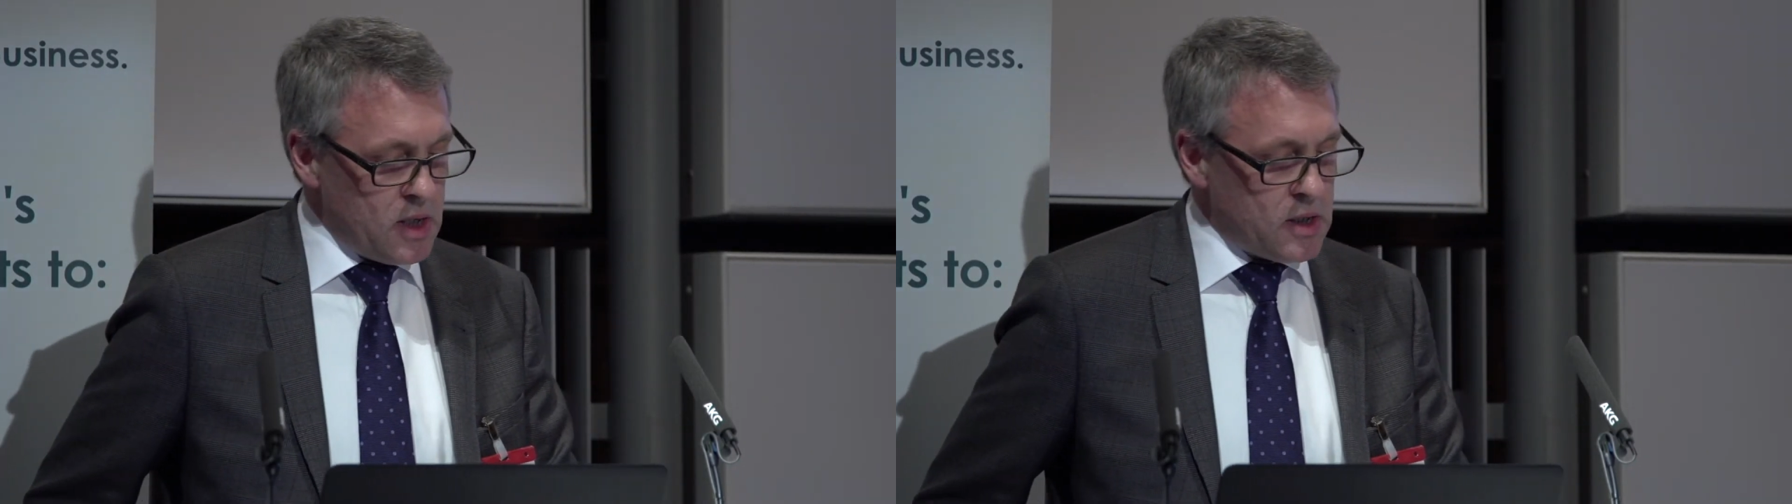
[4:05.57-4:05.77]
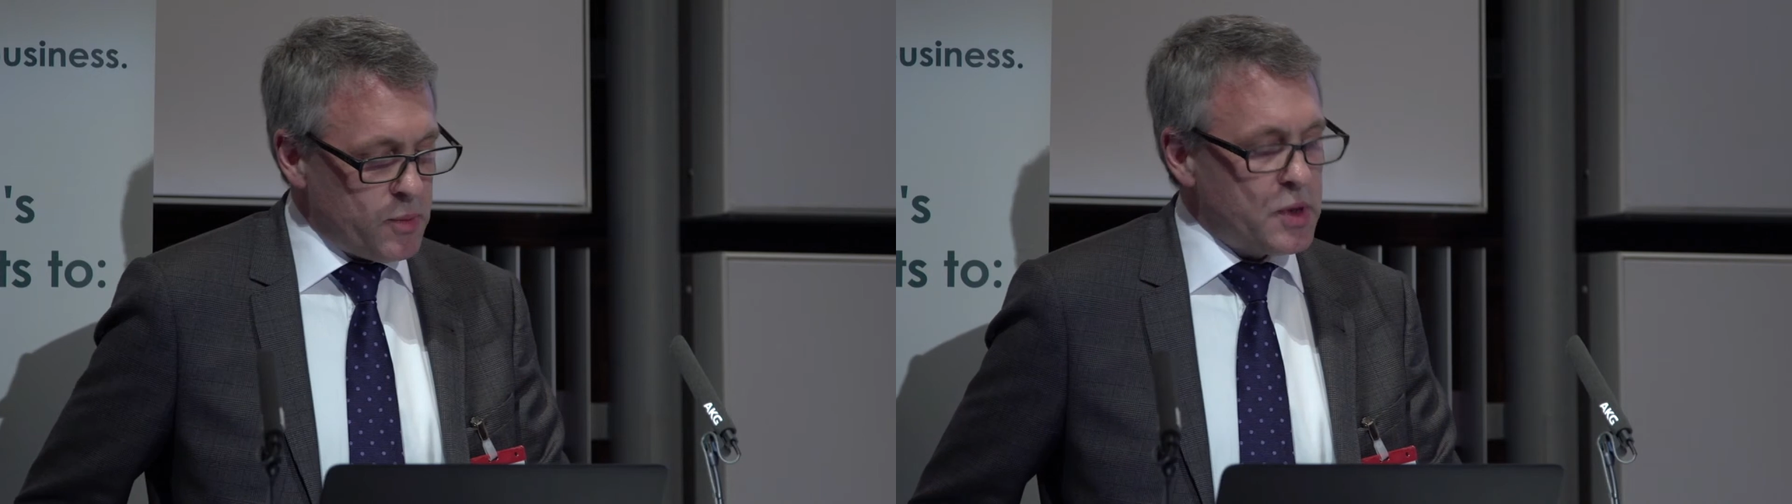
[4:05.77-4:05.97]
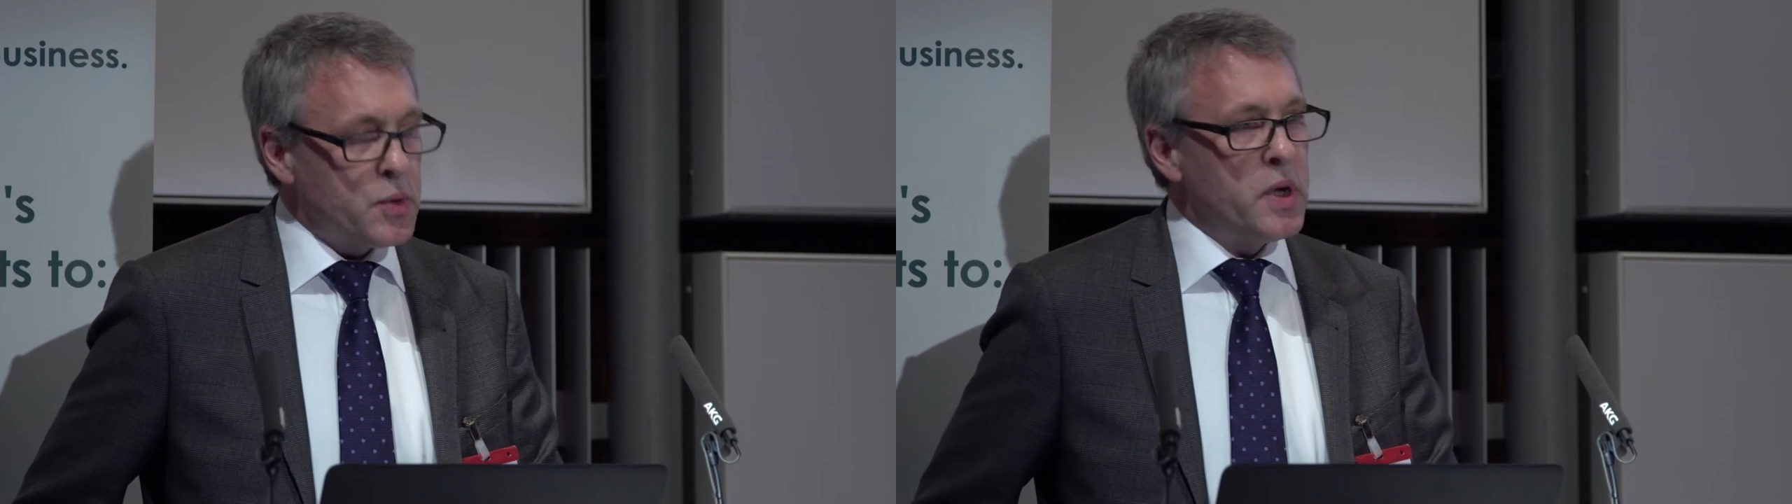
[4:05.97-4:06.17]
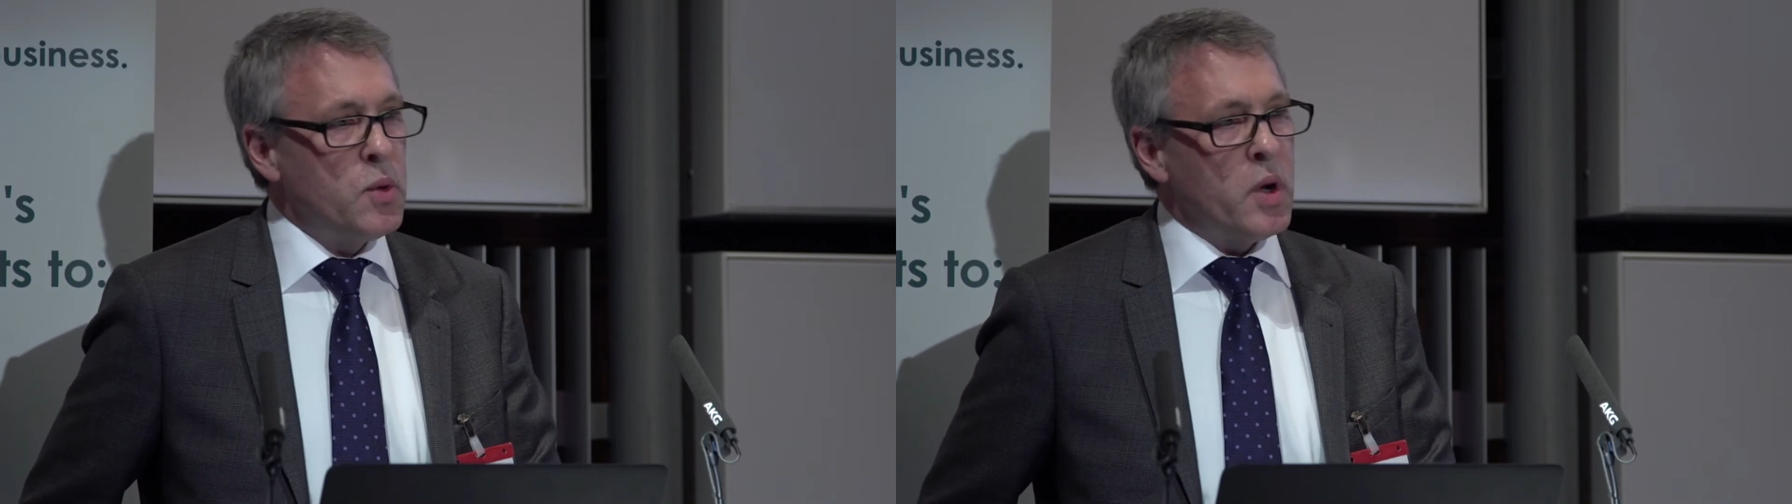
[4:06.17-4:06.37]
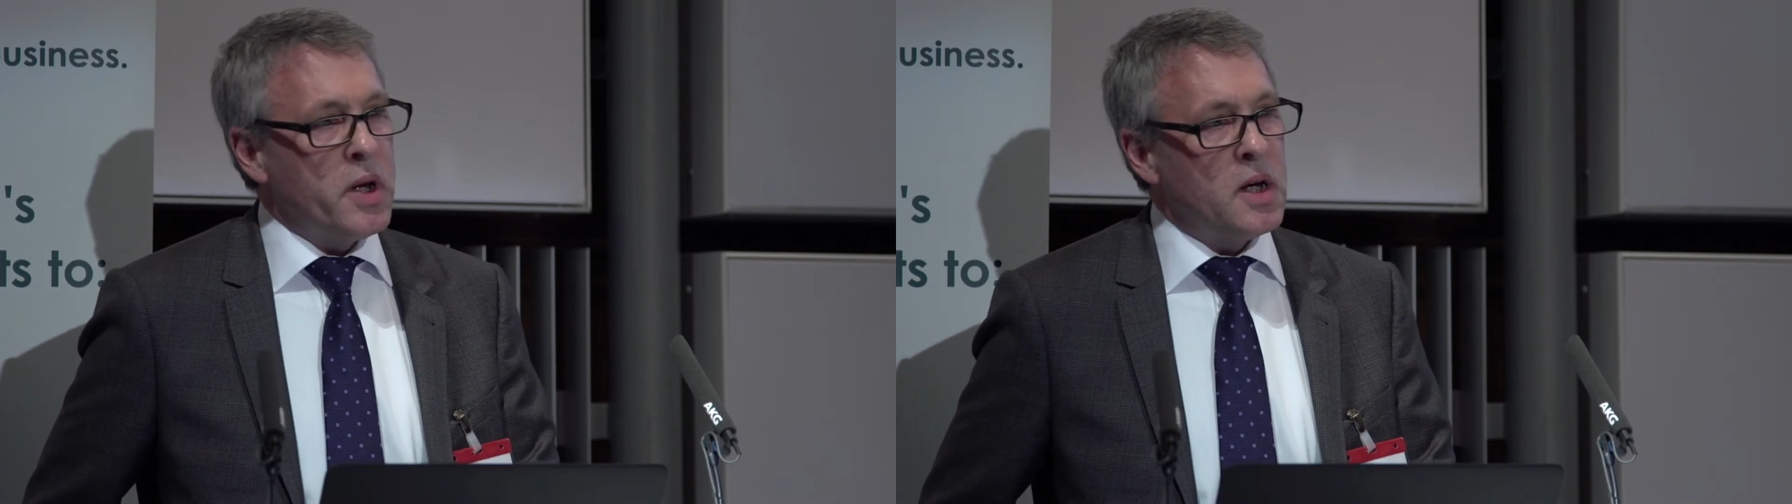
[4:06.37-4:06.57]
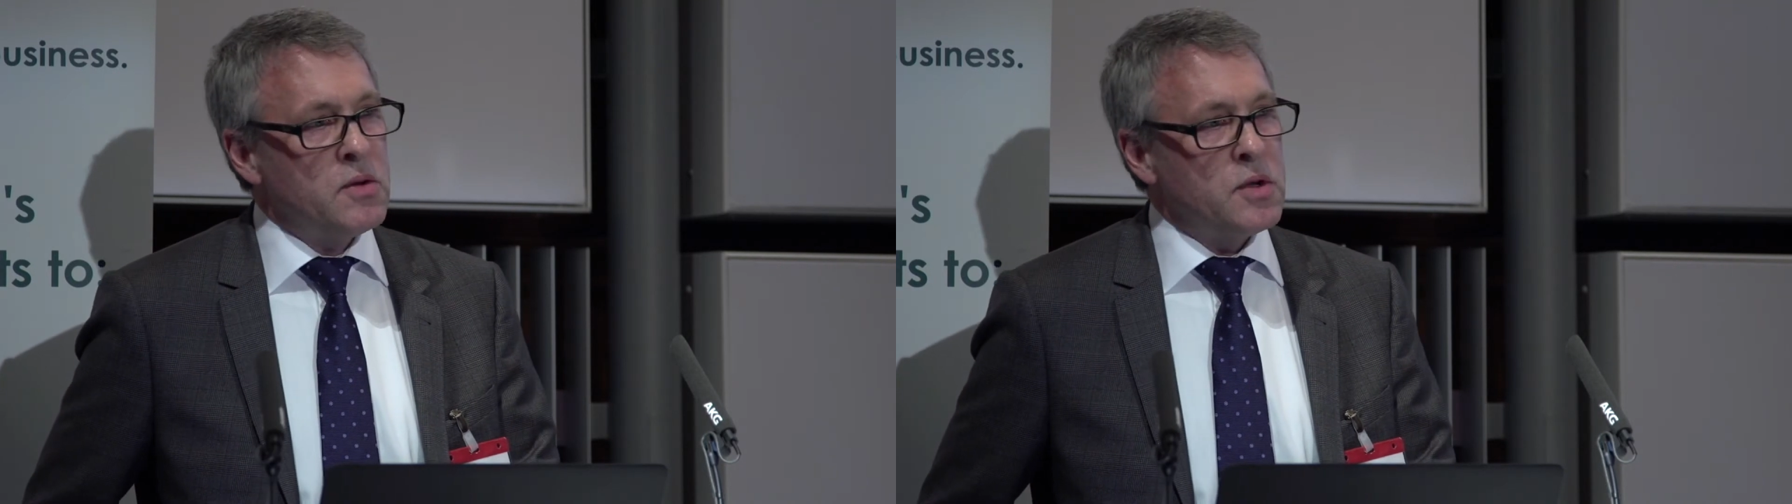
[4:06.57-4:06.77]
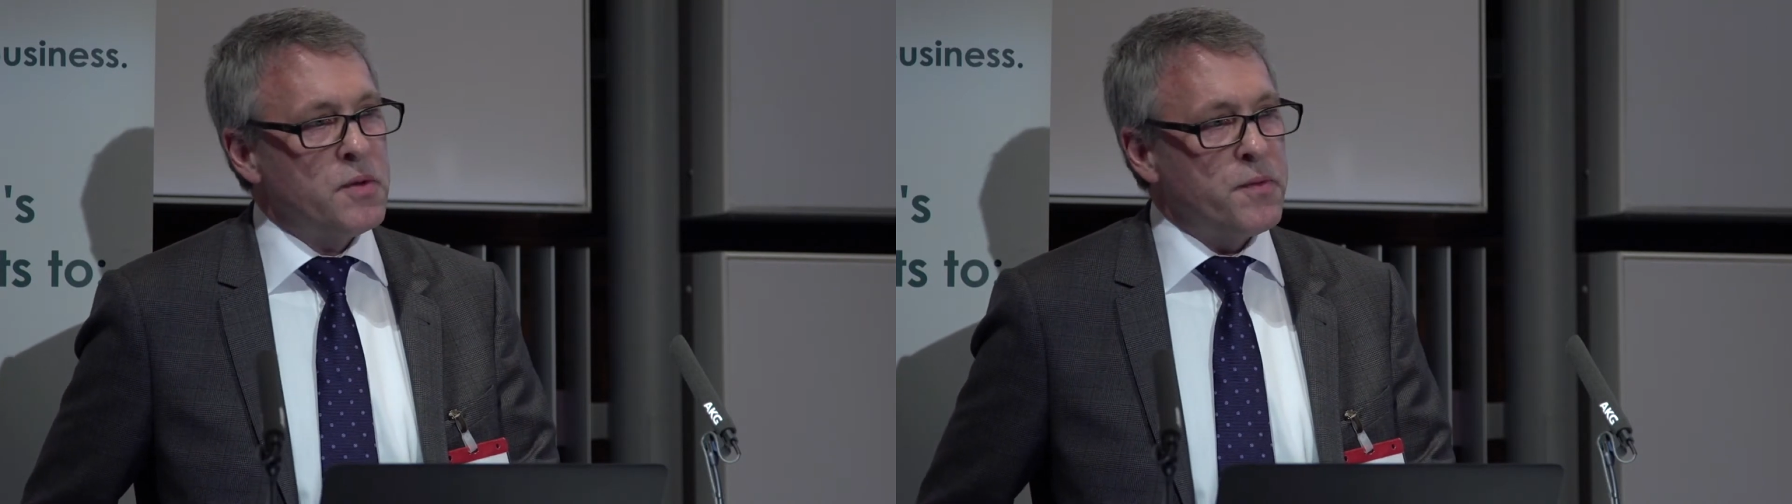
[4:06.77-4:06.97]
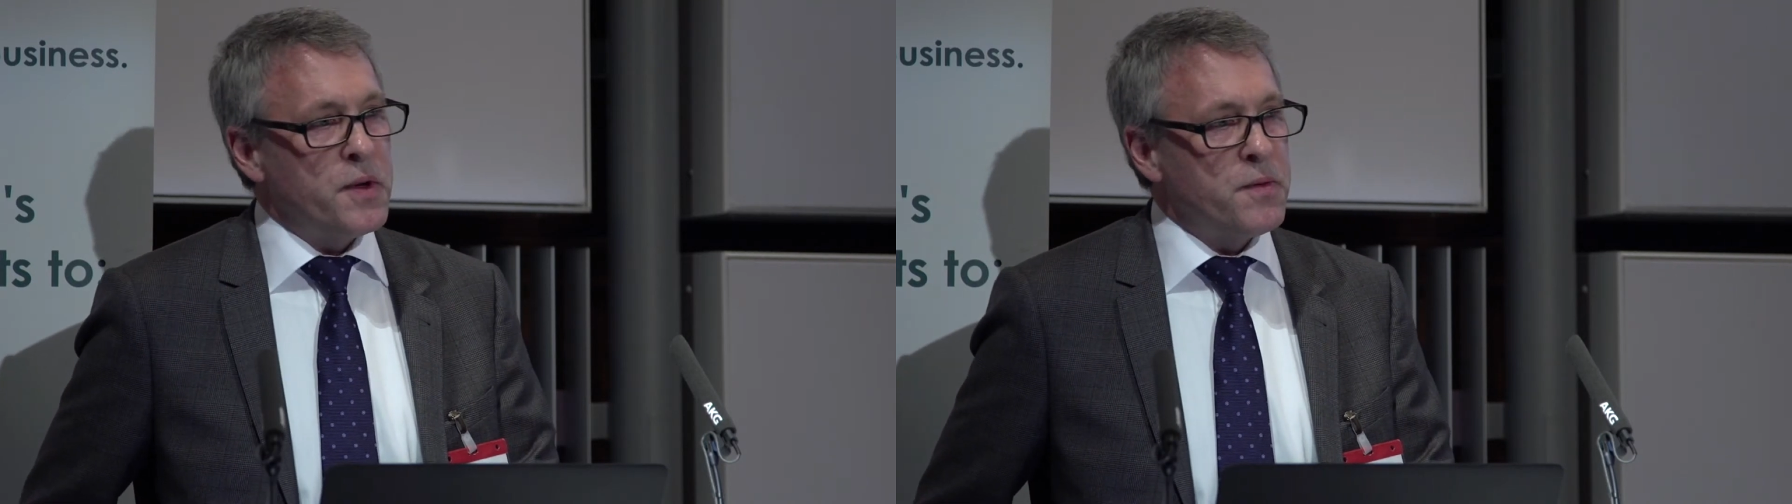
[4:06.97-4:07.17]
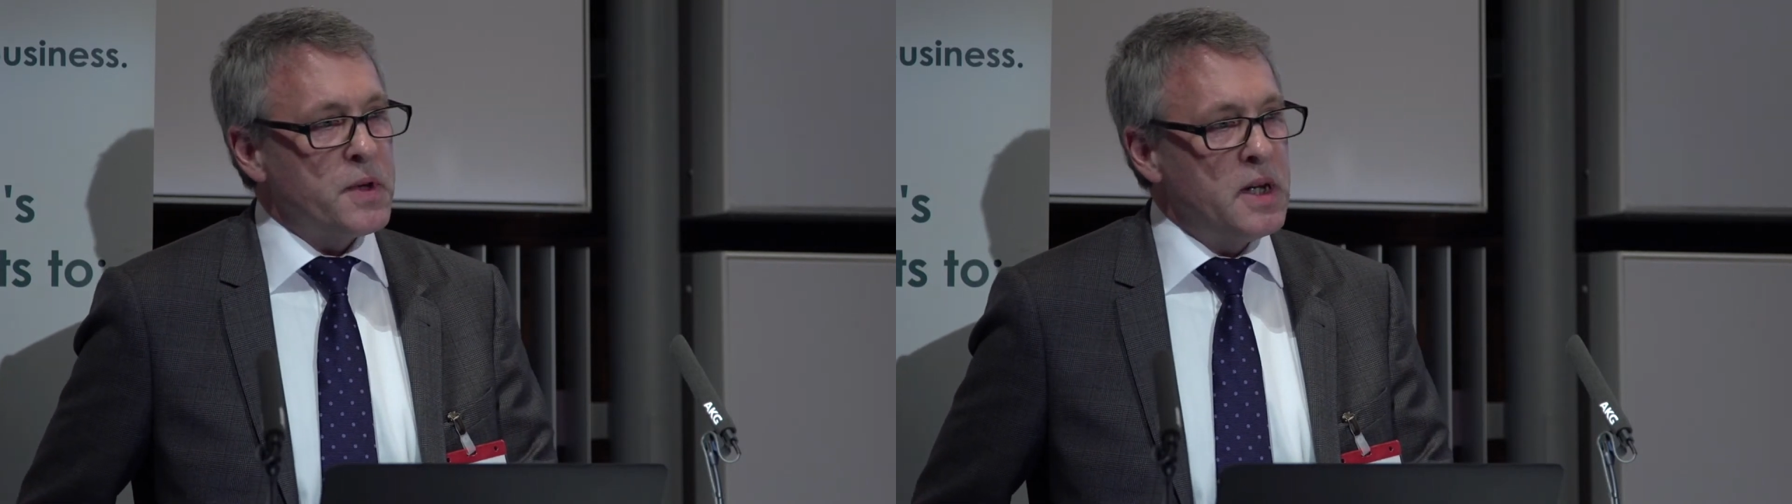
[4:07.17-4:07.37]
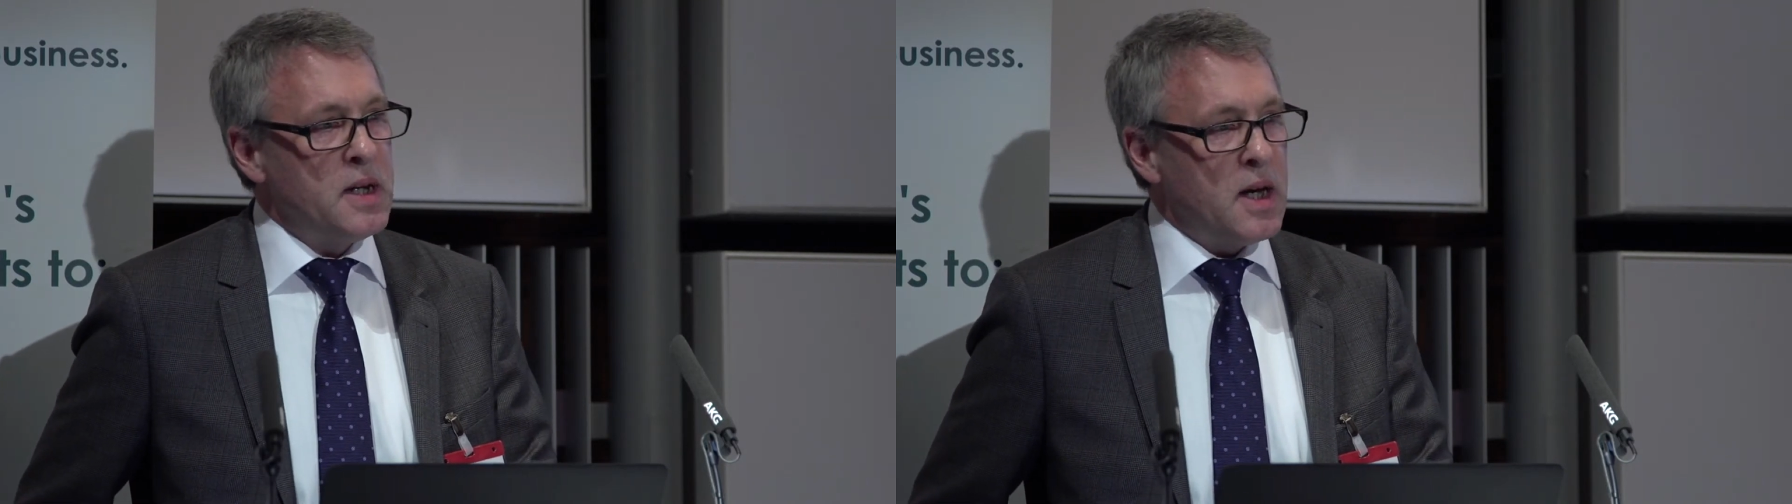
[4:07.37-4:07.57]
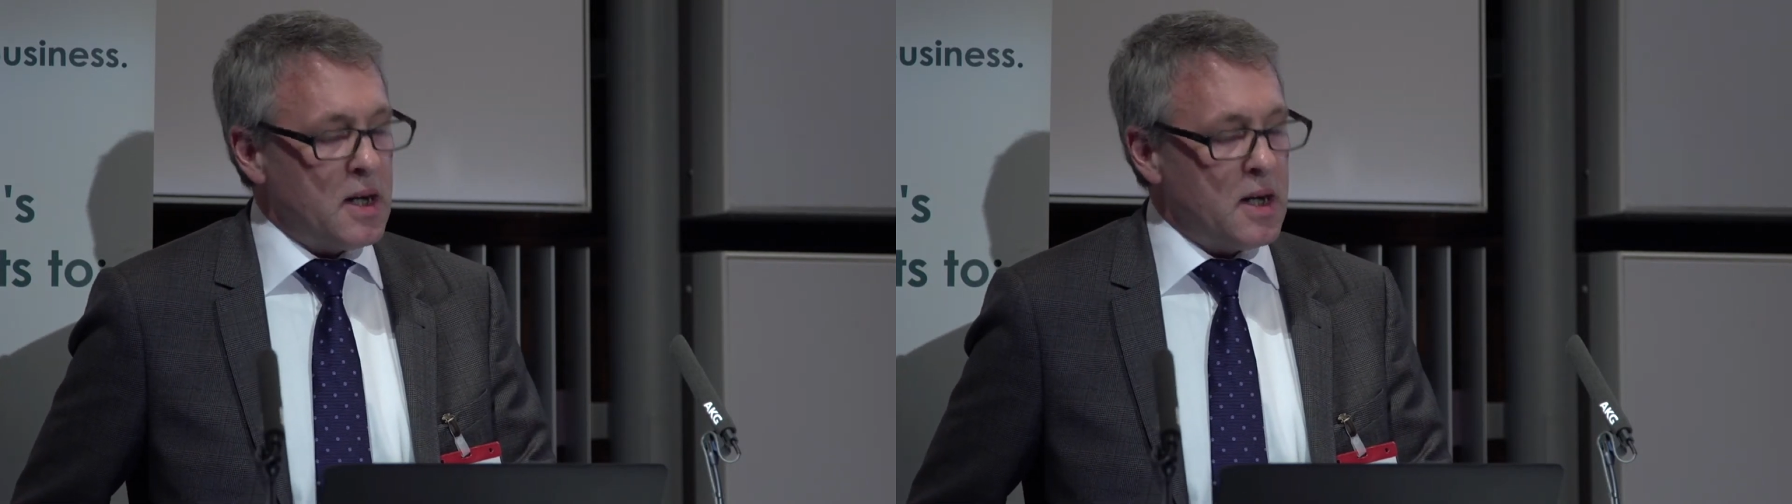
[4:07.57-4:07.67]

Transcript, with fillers: to between 115